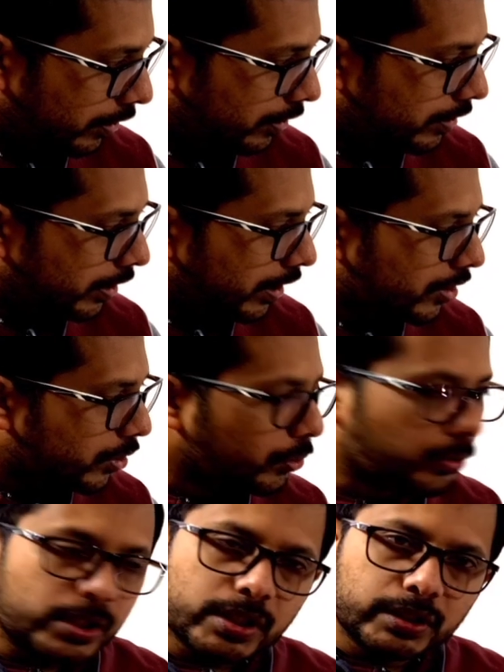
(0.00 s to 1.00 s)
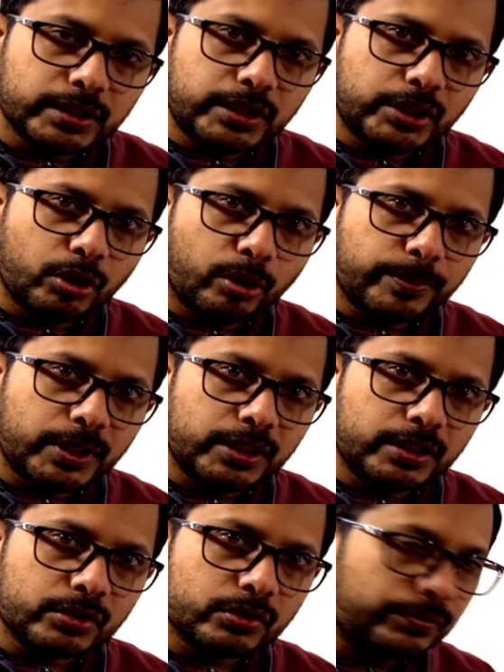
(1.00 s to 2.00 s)
this 2 is in the
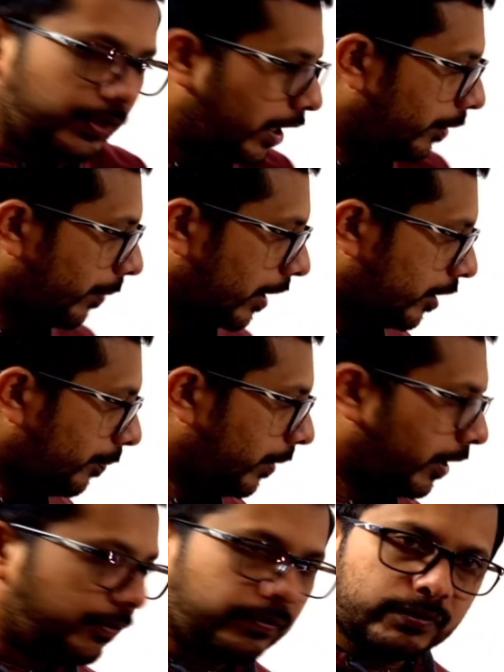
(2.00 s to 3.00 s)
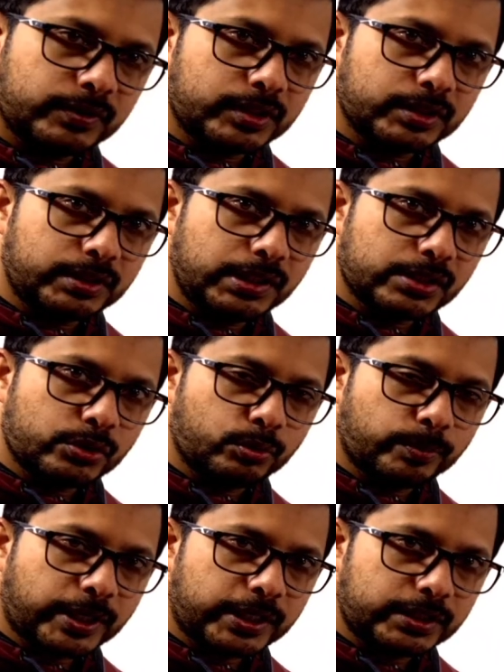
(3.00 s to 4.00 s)
denominator, so we can multiply with this
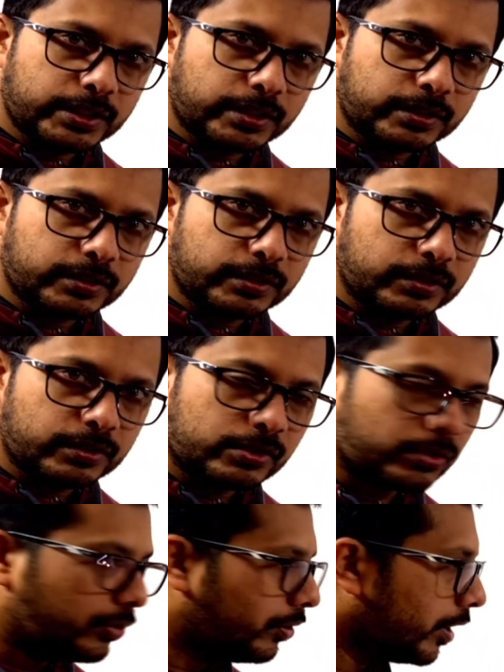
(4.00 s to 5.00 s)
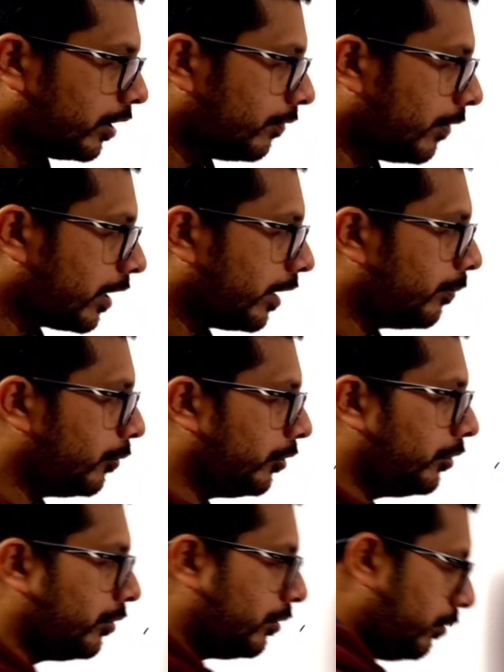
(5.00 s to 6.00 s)
numerator. So look at what I am
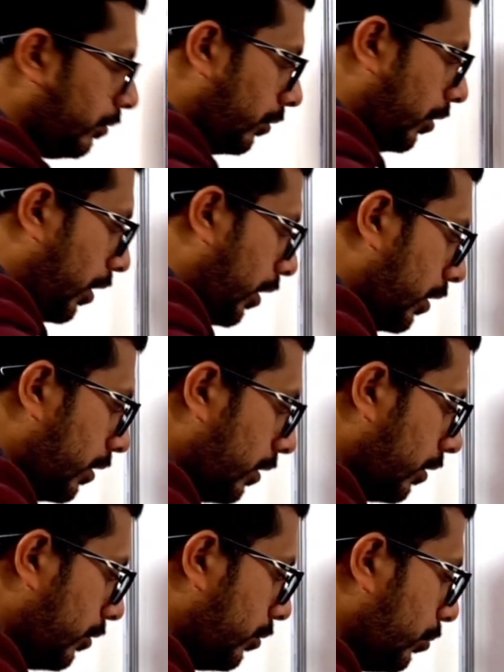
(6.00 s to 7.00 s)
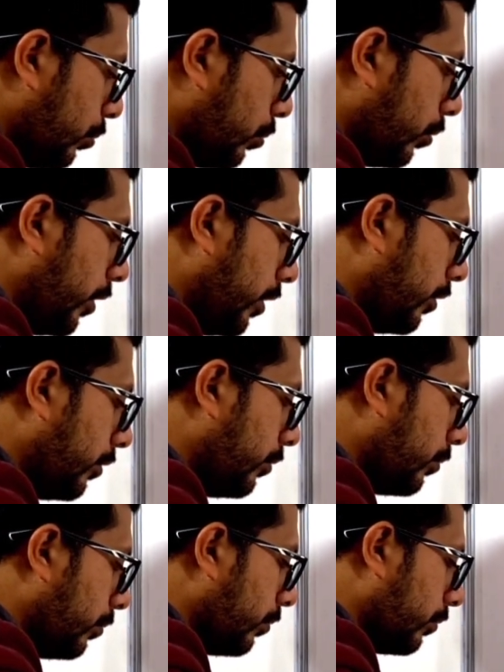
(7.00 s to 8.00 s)
going to do. 2
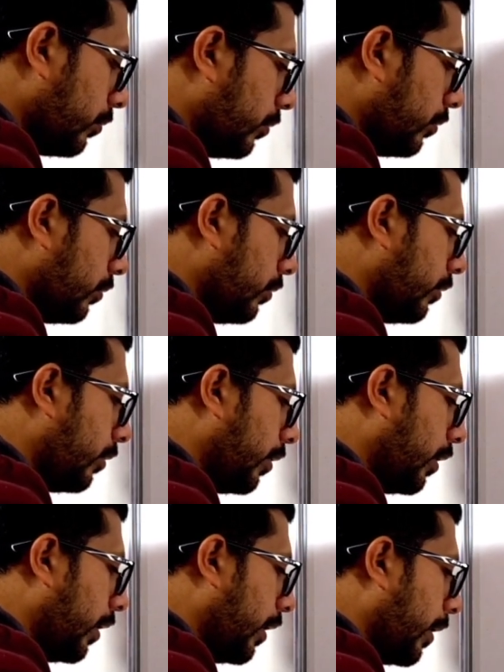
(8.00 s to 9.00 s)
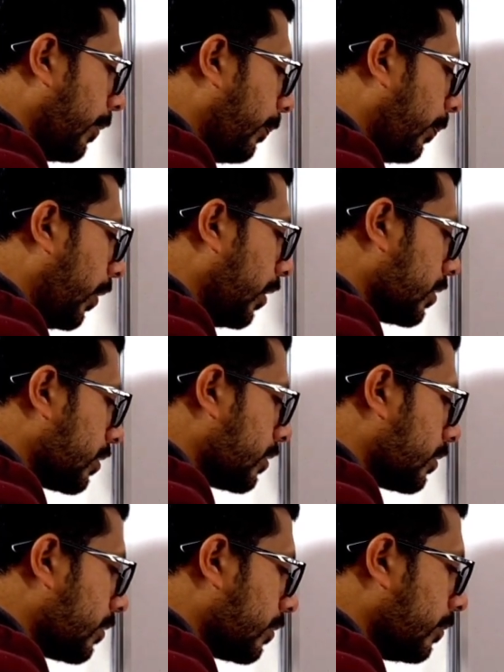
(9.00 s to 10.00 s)
into a
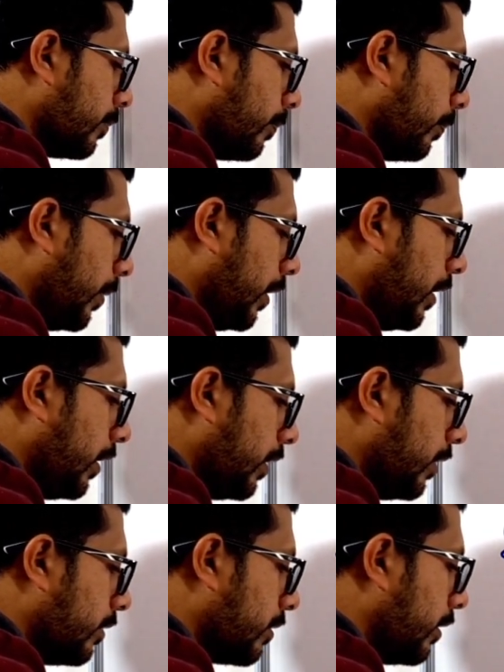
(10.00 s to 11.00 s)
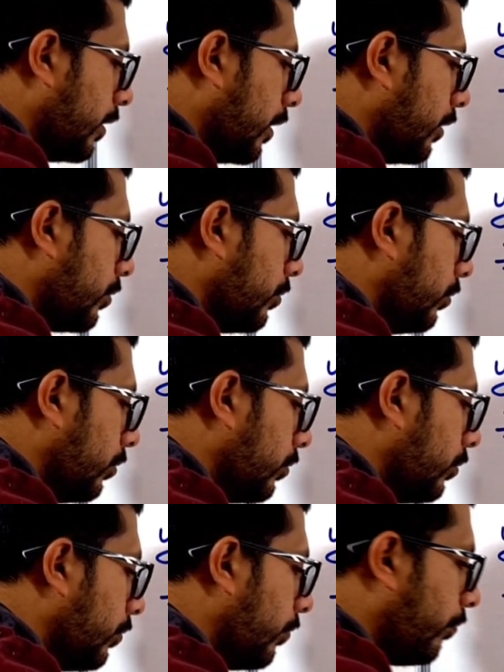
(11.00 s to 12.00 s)
plus b is equal to
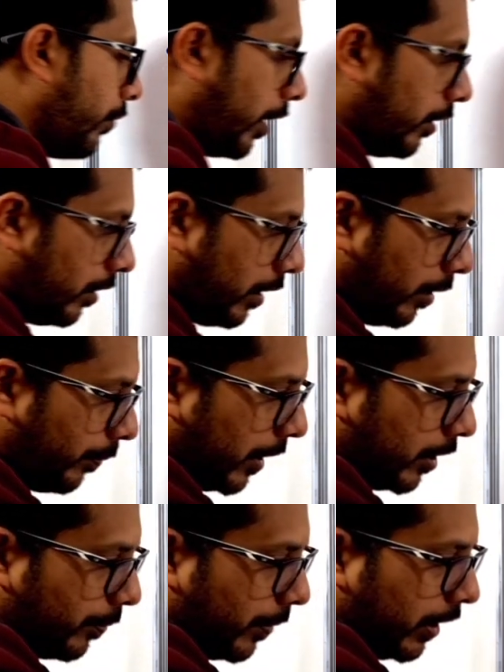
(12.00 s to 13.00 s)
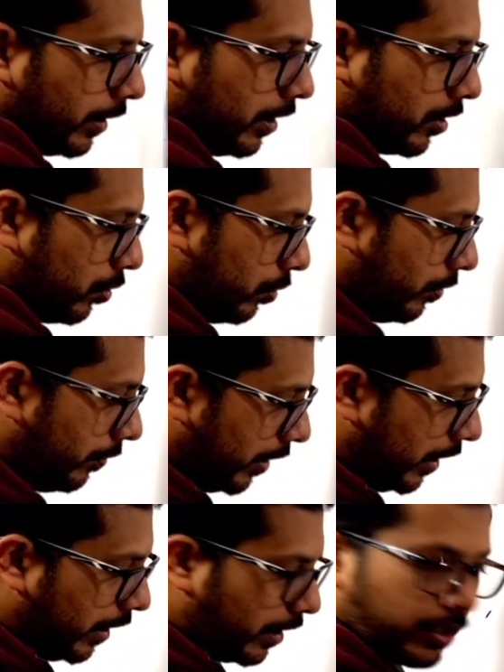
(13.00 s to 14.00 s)
5. I multiply these two
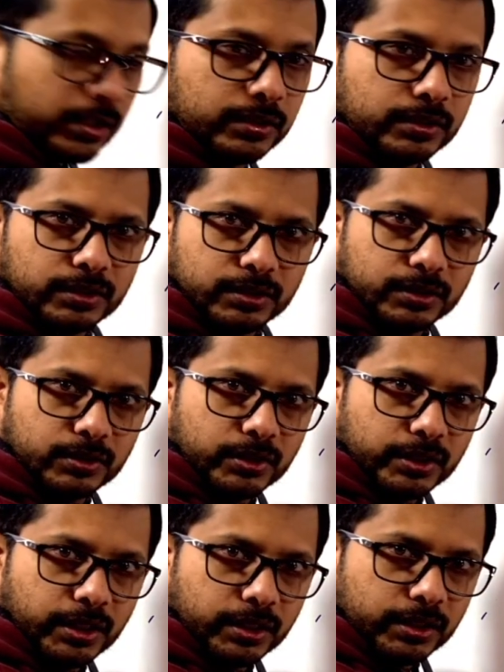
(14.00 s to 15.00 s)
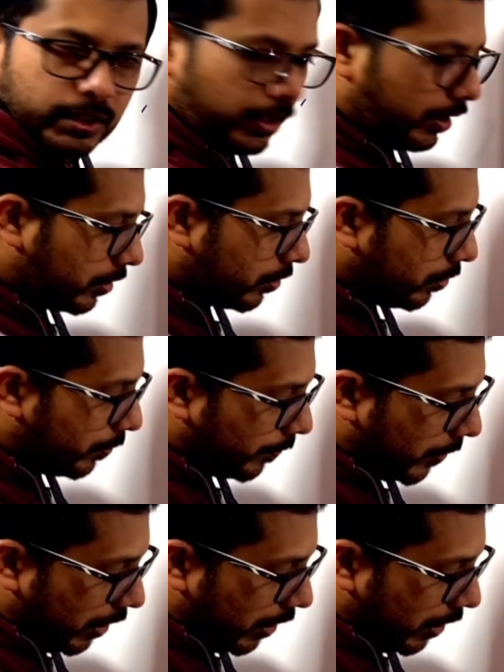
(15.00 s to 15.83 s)
here. Okay, so